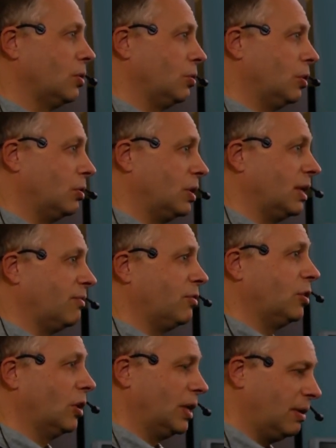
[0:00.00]

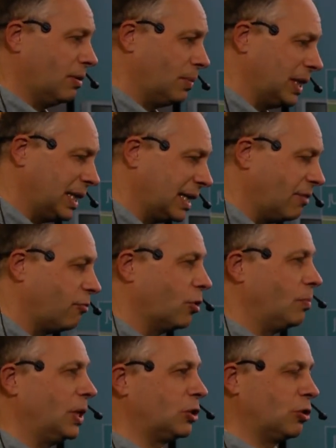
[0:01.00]
building
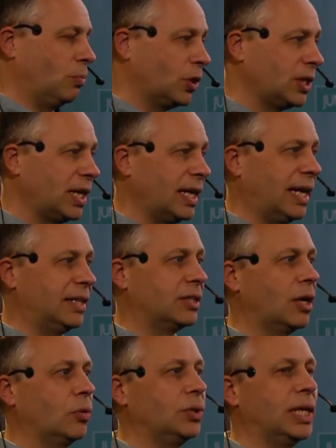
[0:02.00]
information model, and
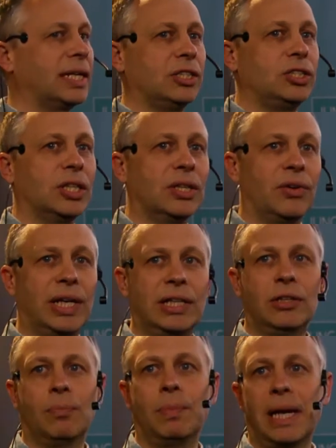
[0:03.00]
how they can generate
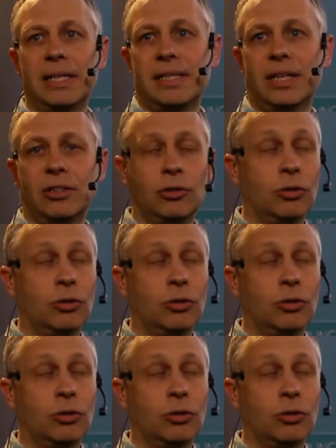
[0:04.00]
the plans and the